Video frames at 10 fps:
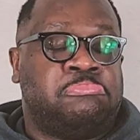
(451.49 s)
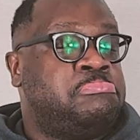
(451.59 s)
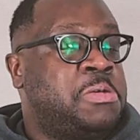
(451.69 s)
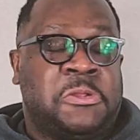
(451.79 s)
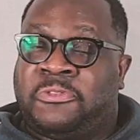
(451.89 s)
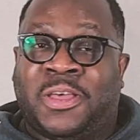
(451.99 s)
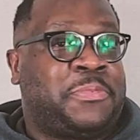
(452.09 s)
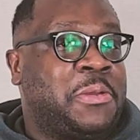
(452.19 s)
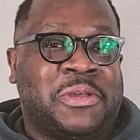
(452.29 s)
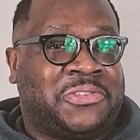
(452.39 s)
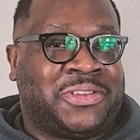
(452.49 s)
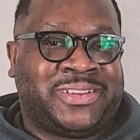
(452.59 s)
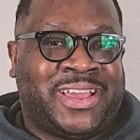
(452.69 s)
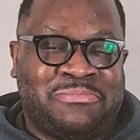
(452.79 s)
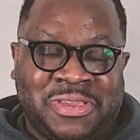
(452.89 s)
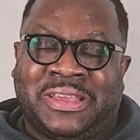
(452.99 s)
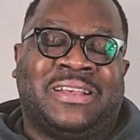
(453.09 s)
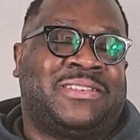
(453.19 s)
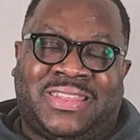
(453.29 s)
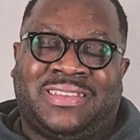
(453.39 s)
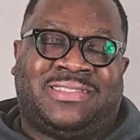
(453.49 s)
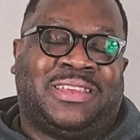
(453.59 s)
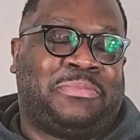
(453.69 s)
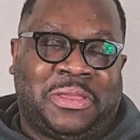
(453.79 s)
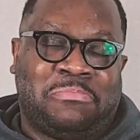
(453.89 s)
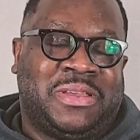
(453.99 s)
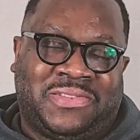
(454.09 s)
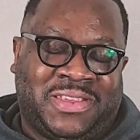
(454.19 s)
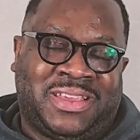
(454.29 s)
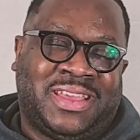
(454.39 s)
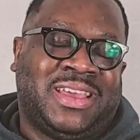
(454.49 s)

but there's something missing, and because of that something missing,